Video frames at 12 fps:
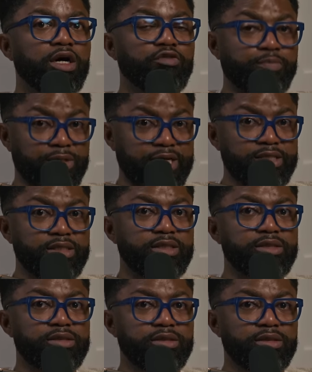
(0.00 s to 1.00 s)
of
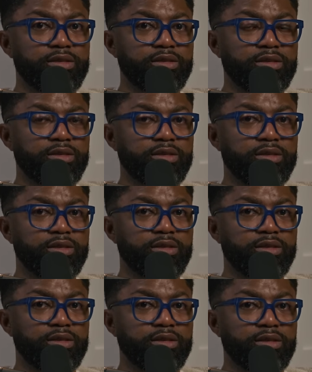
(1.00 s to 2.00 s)
places
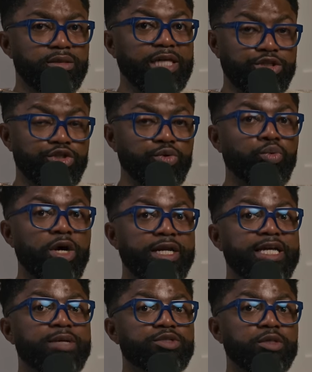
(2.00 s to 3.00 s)
that you
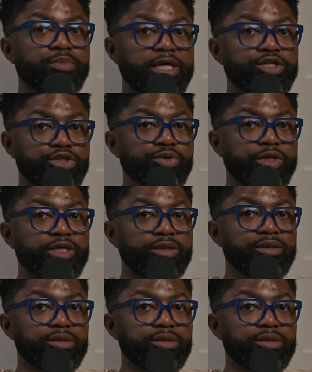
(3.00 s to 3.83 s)
want him to place you in.